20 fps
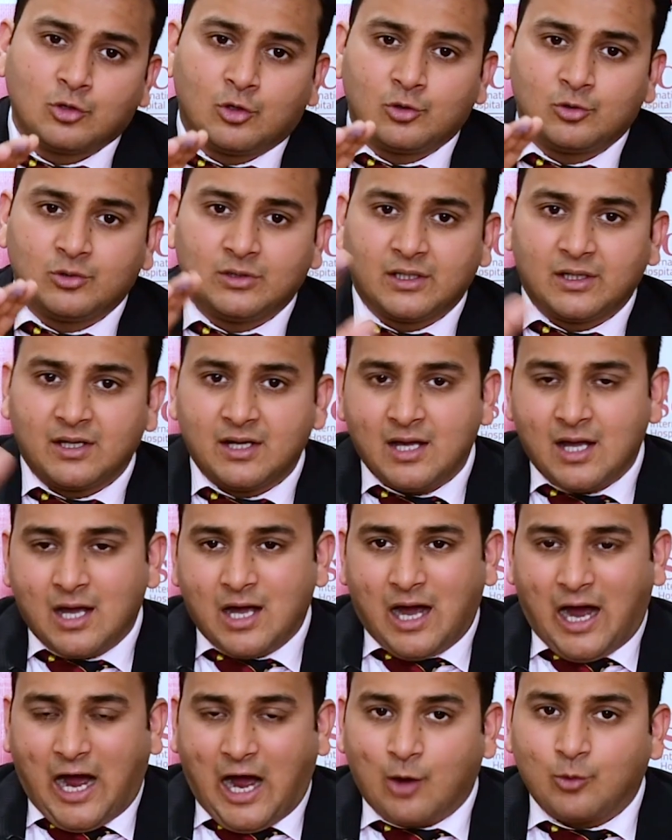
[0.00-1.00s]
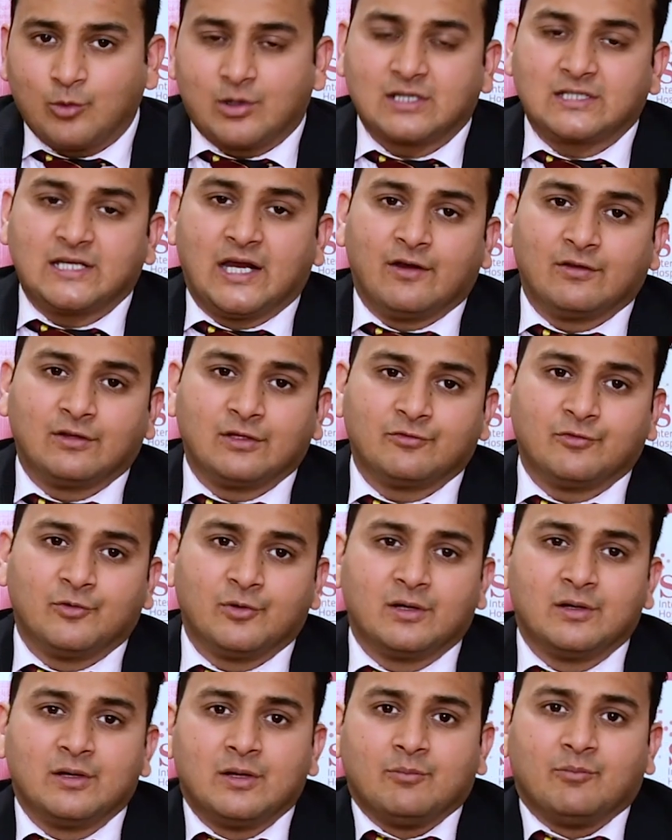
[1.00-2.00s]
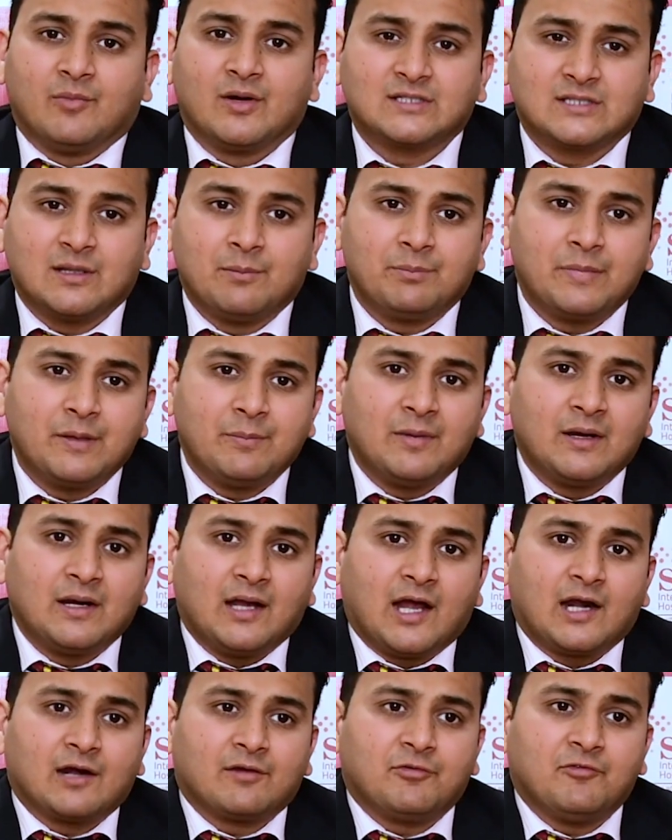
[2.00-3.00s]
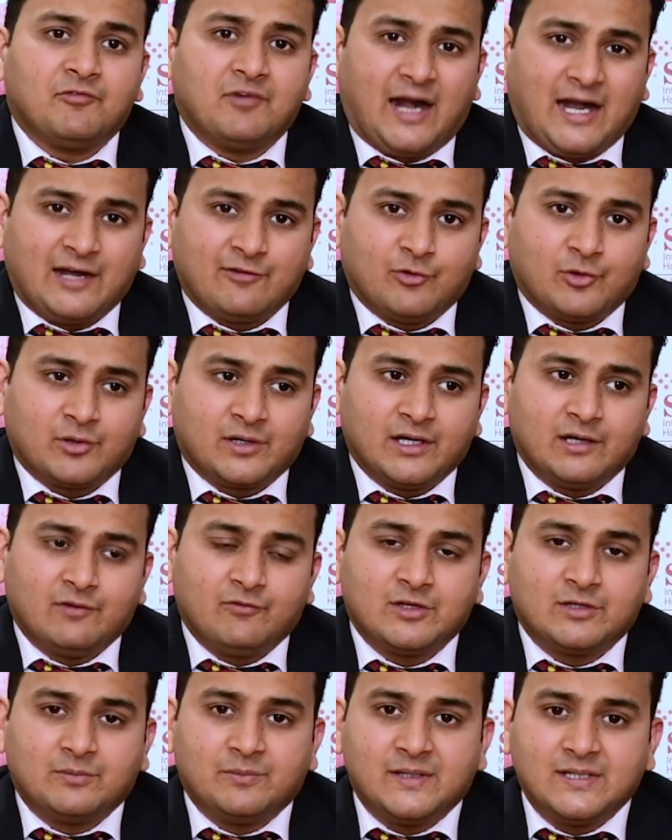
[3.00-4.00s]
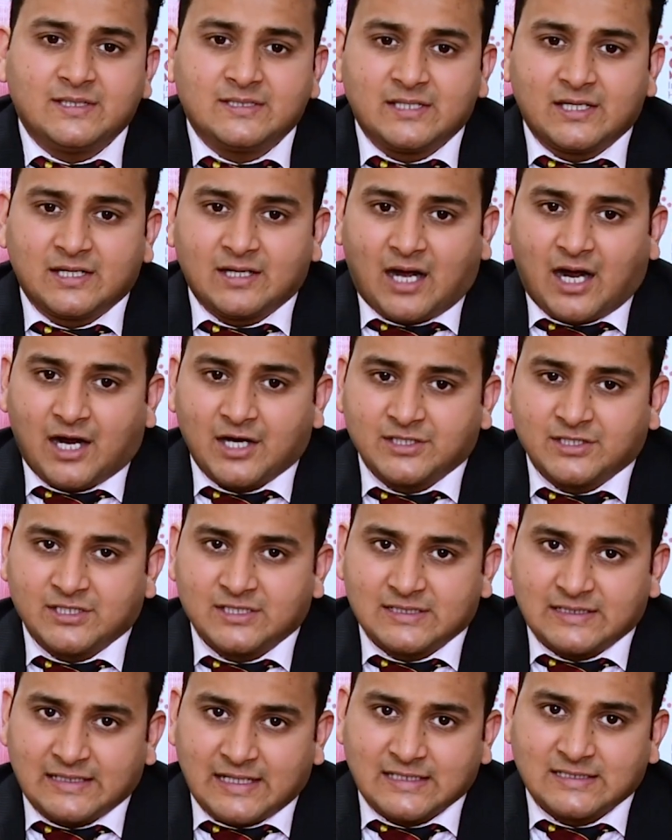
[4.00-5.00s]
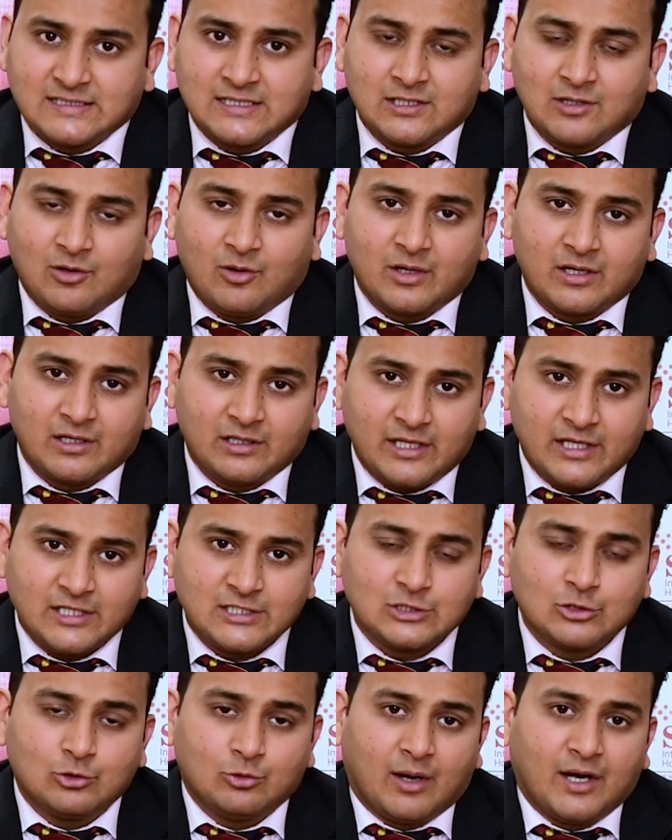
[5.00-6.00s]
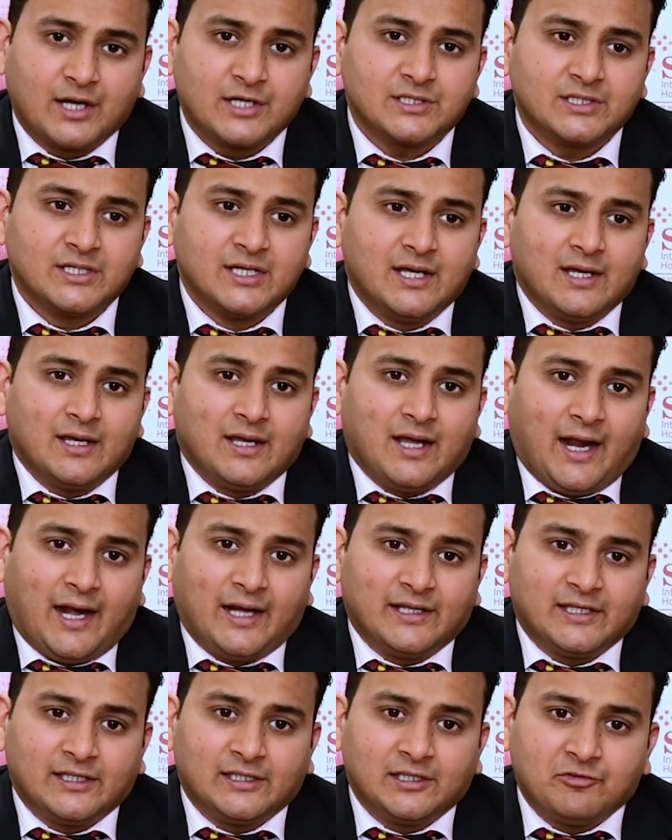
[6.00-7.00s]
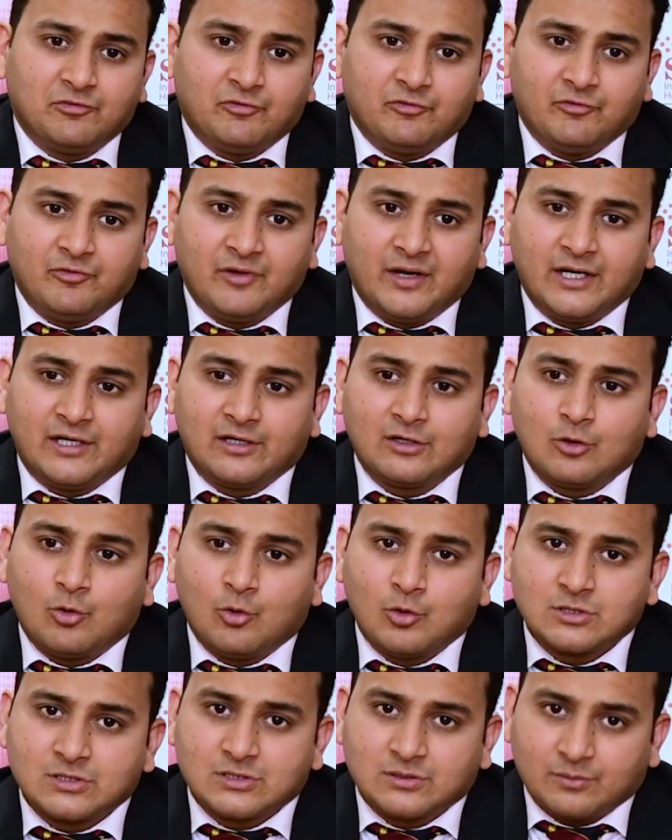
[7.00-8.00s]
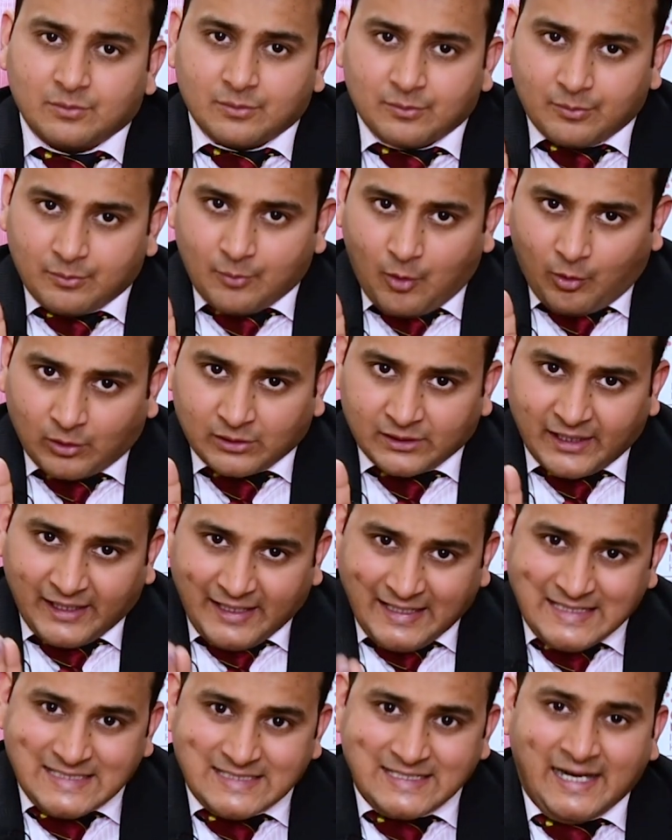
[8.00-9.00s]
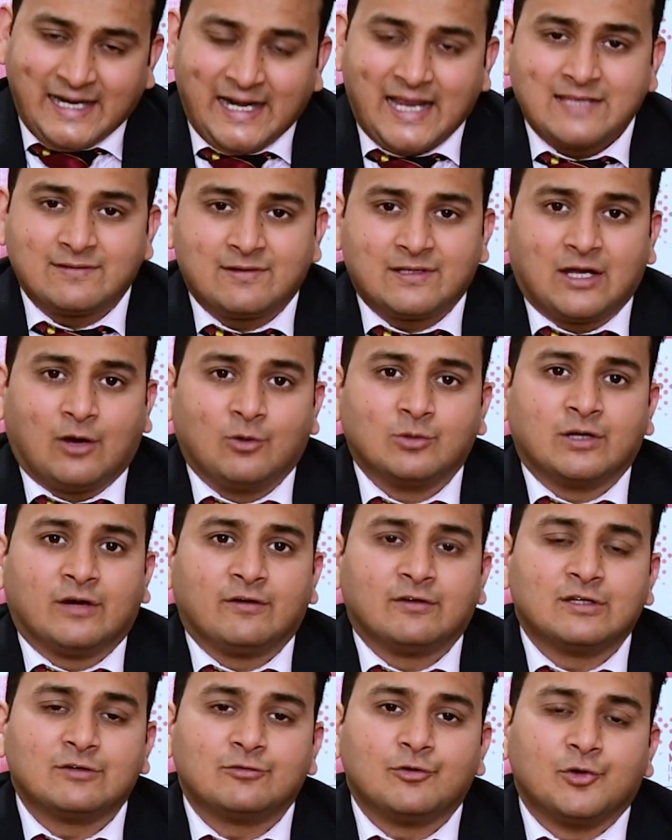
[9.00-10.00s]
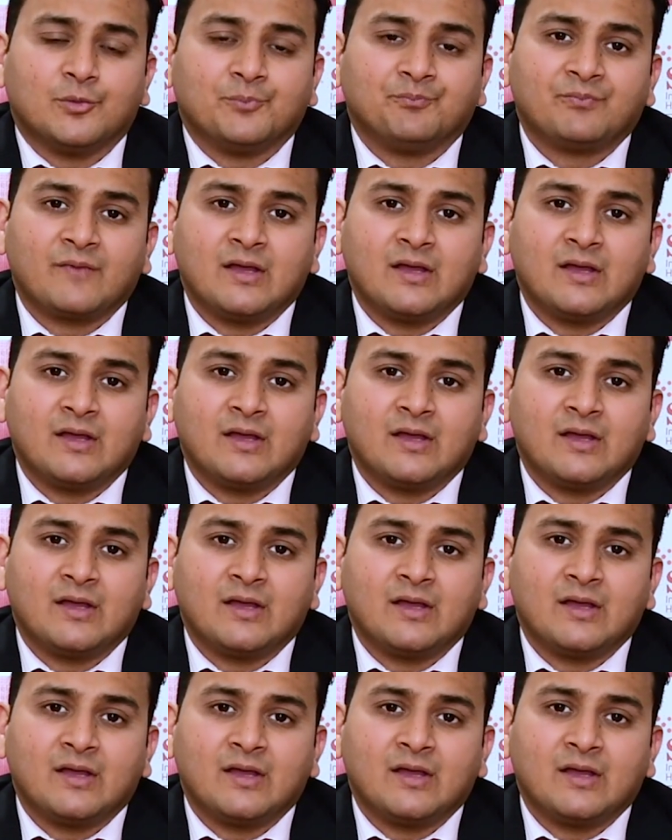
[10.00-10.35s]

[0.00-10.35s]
onto the outer side of the foot. But some people are flat footed, which means their arch is lesser or there is no arch, and then the weight goes on the inside as well as outside of the foot.